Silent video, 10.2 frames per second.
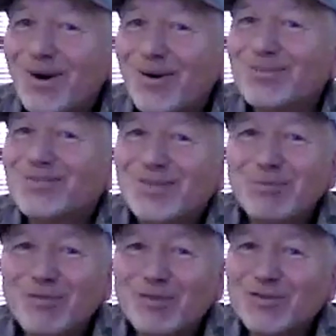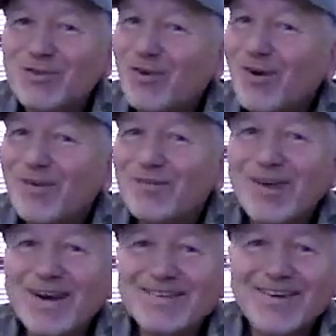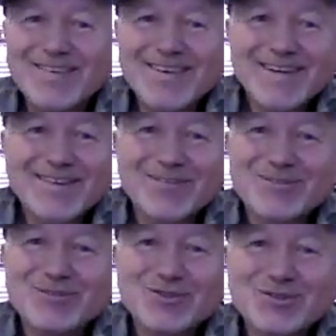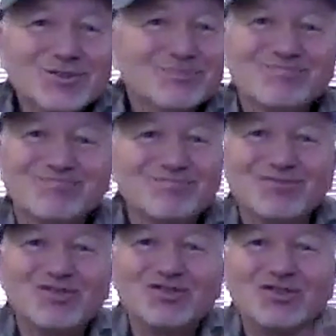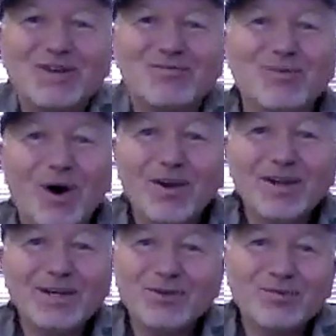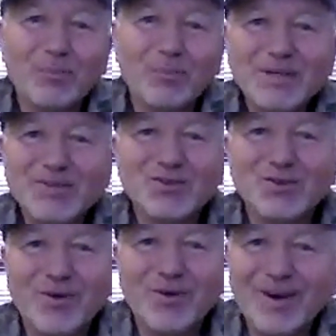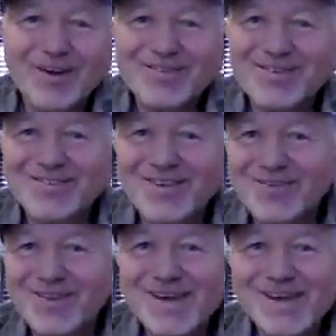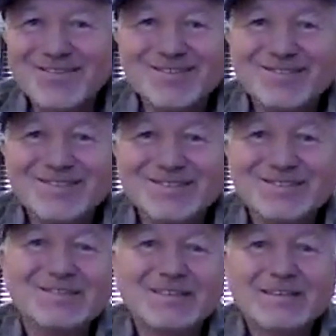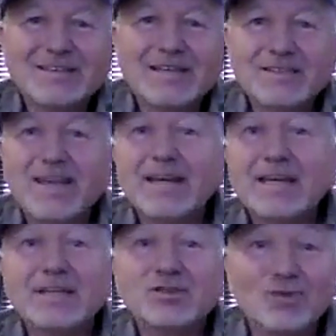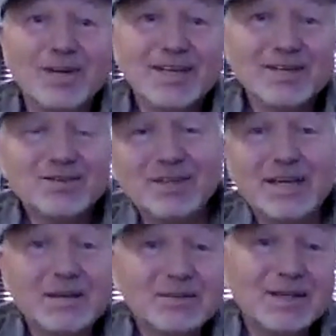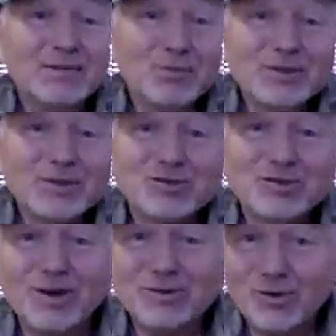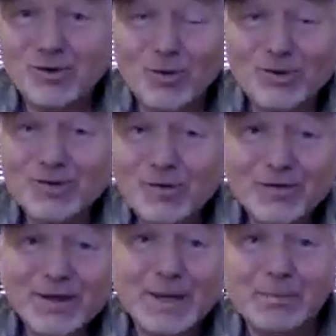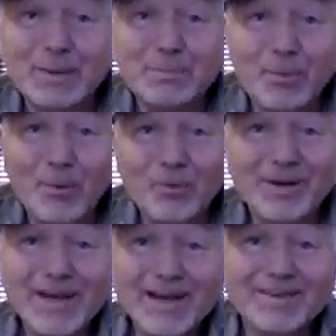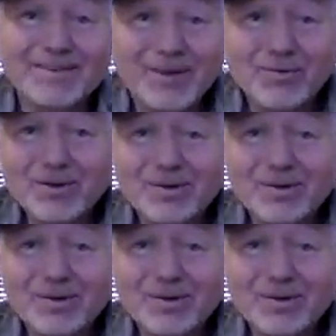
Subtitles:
know. Some of us are artifact hunting or just general hunting. You've got meteorite hunters out there. It's endless, really, isn't it? If we just stuck to coins, I think it'd be boring, Helen, don't